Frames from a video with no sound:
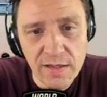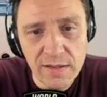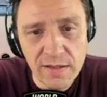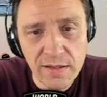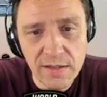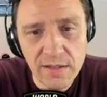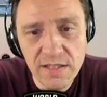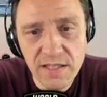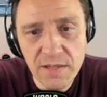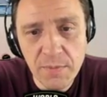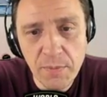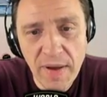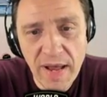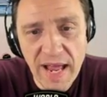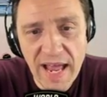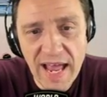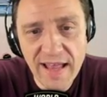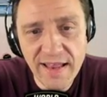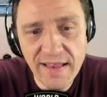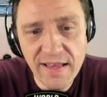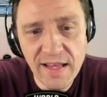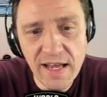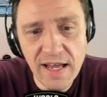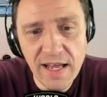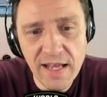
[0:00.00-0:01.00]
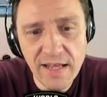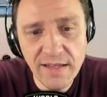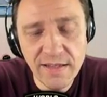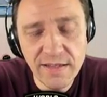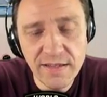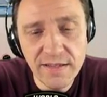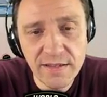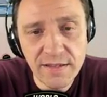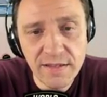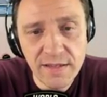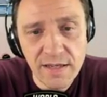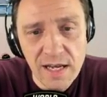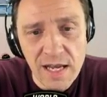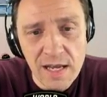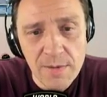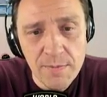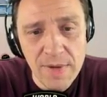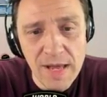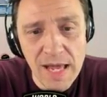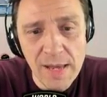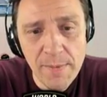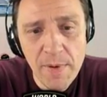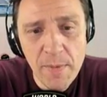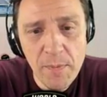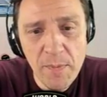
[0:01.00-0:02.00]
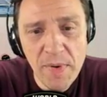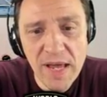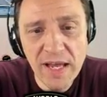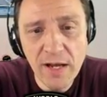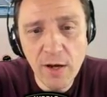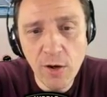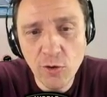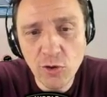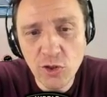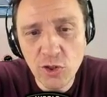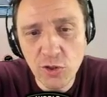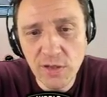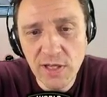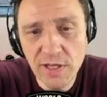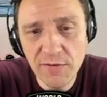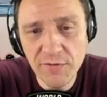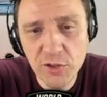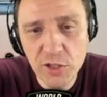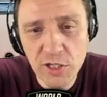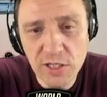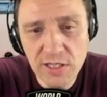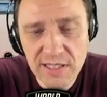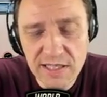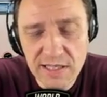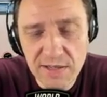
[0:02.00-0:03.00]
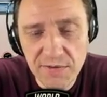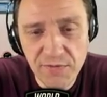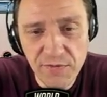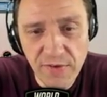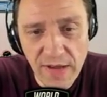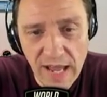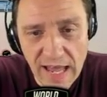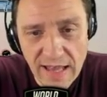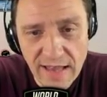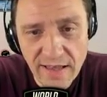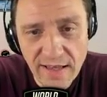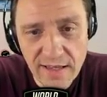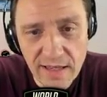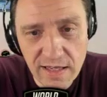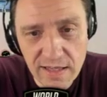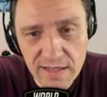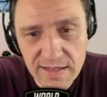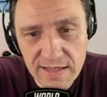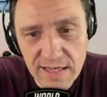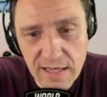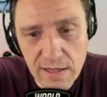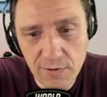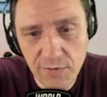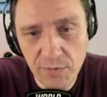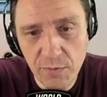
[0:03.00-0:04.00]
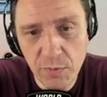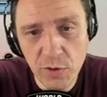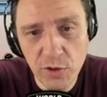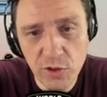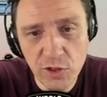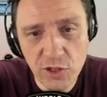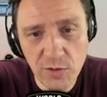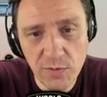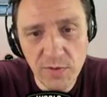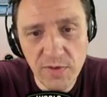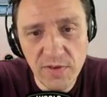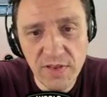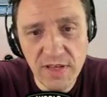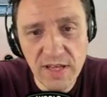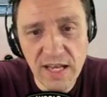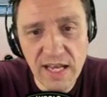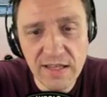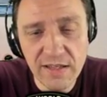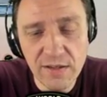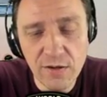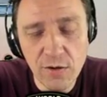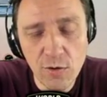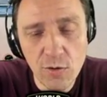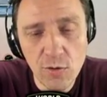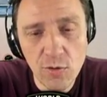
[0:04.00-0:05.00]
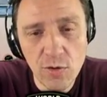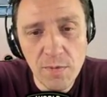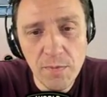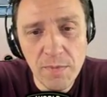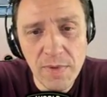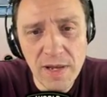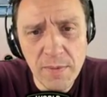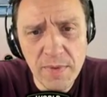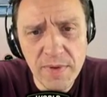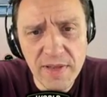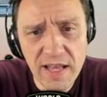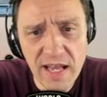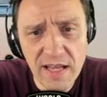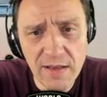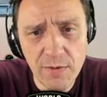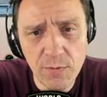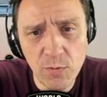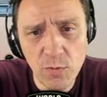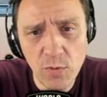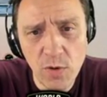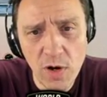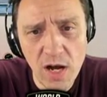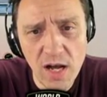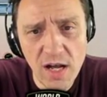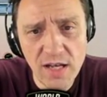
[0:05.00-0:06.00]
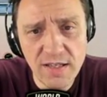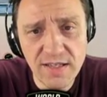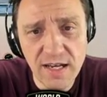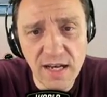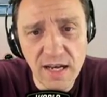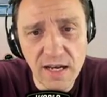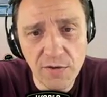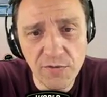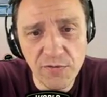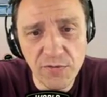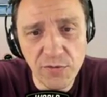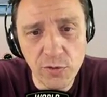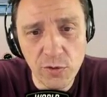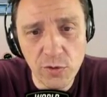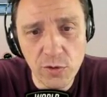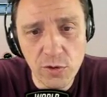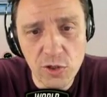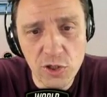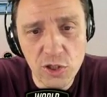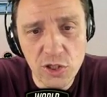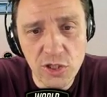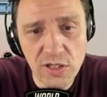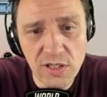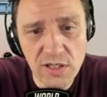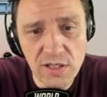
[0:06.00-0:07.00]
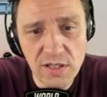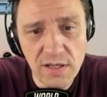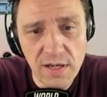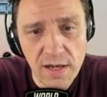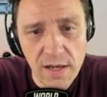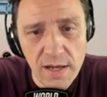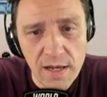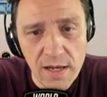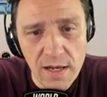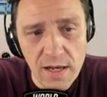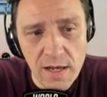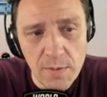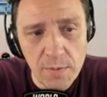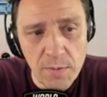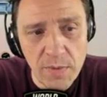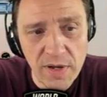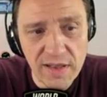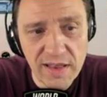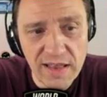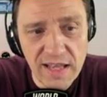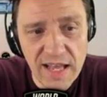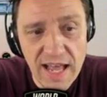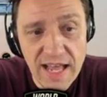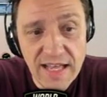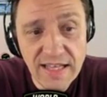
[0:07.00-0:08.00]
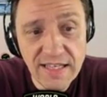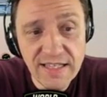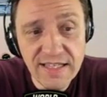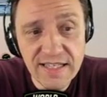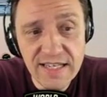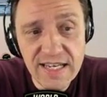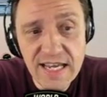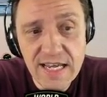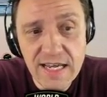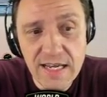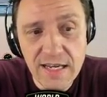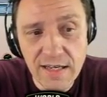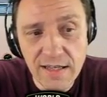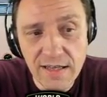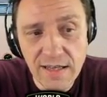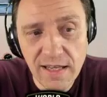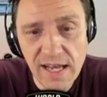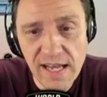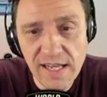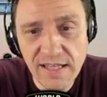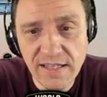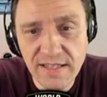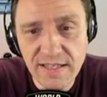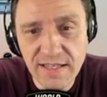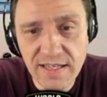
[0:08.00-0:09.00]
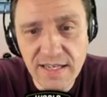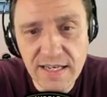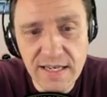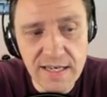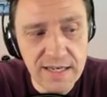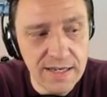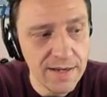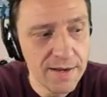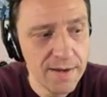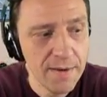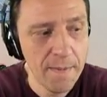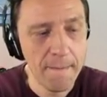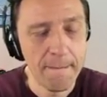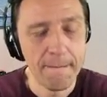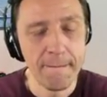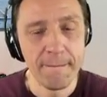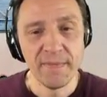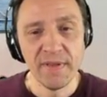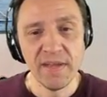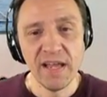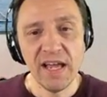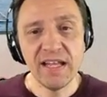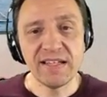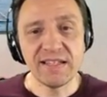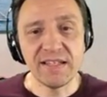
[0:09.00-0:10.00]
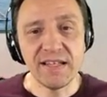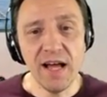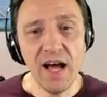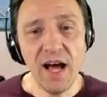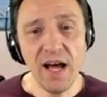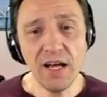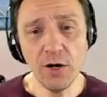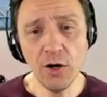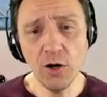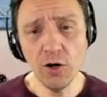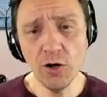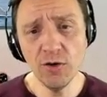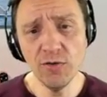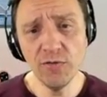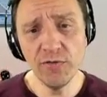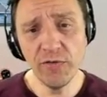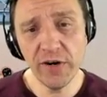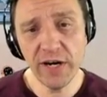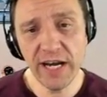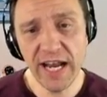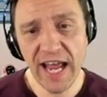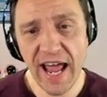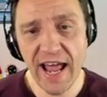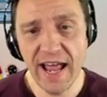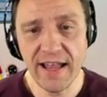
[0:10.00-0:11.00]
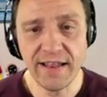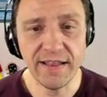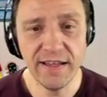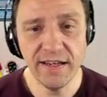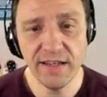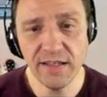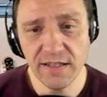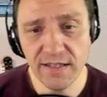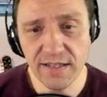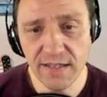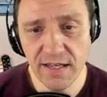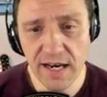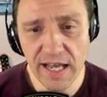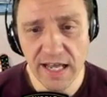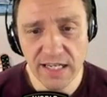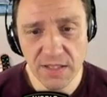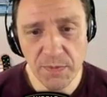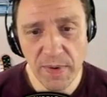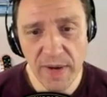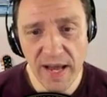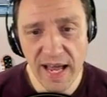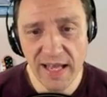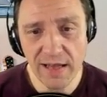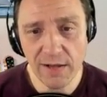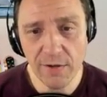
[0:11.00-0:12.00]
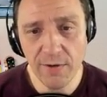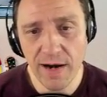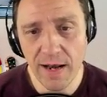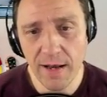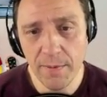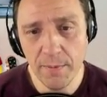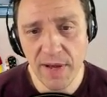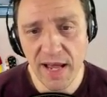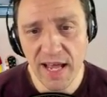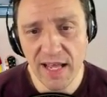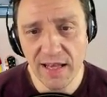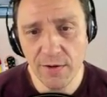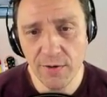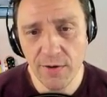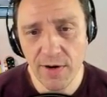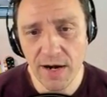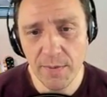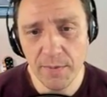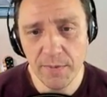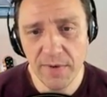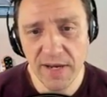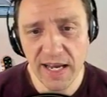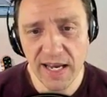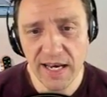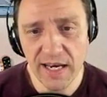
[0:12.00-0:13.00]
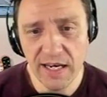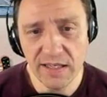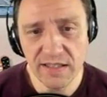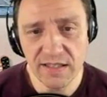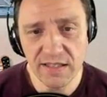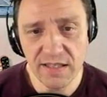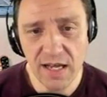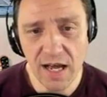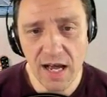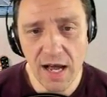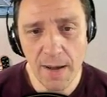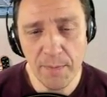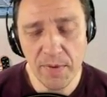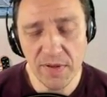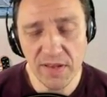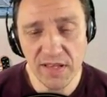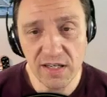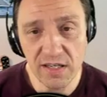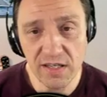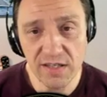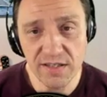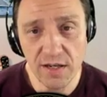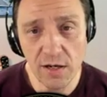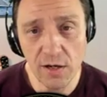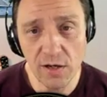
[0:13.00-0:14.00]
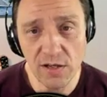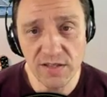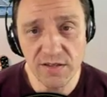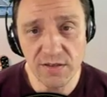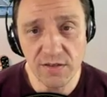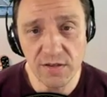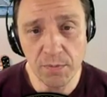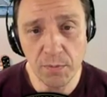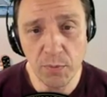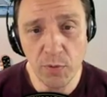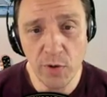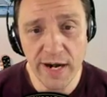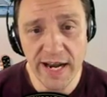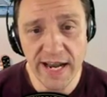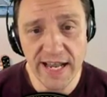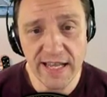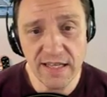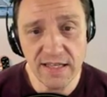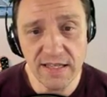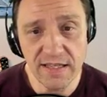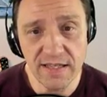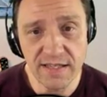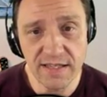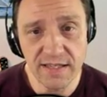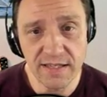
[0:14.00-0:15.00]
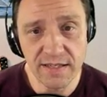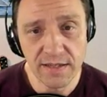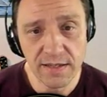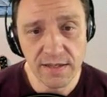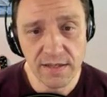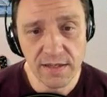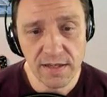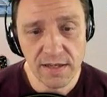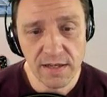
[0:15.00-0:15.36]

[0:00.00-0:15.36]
Here's the bandit. Maybe Big O should have just defended instead of pushing with that golem. Maybe that was unfortunate. But let's see. Let's see. It's not over yet. There's the next battle ram. Battle ram getting stopped. But there's also the prince.